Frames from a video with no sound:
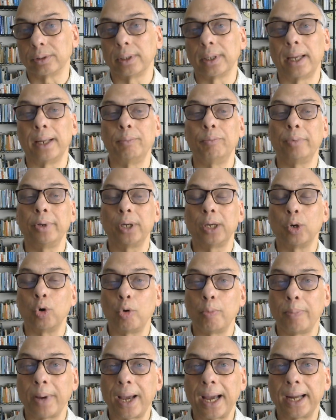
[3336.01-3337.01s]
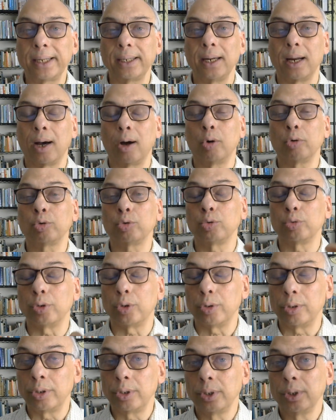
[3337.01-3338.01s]
And we go back now to
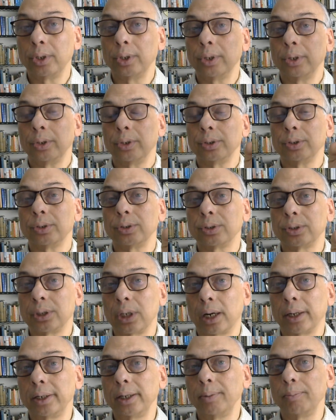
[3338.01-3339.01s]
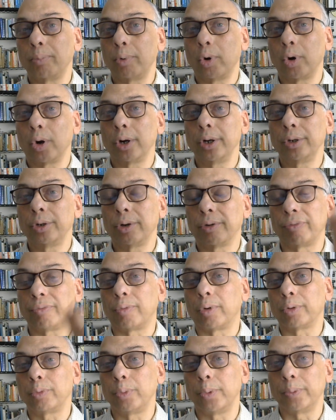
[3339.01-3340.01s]
the starting point of
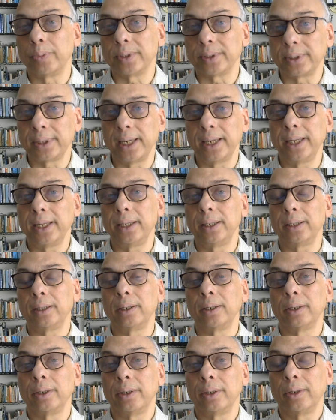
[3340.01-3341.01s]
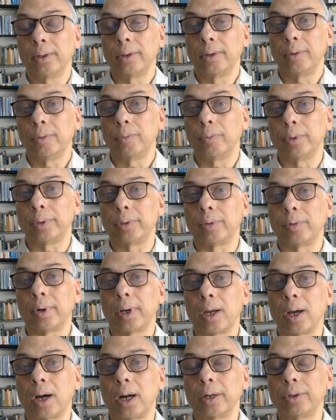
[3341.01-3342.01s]
what we were saying with
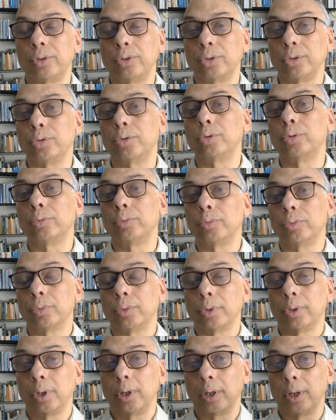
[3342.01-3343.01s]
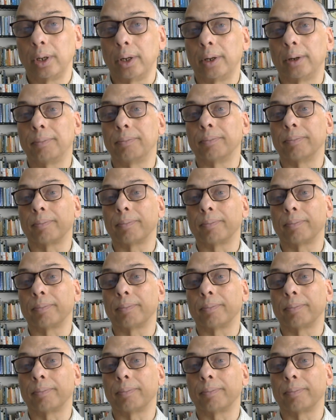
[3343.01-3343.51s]
regard to um,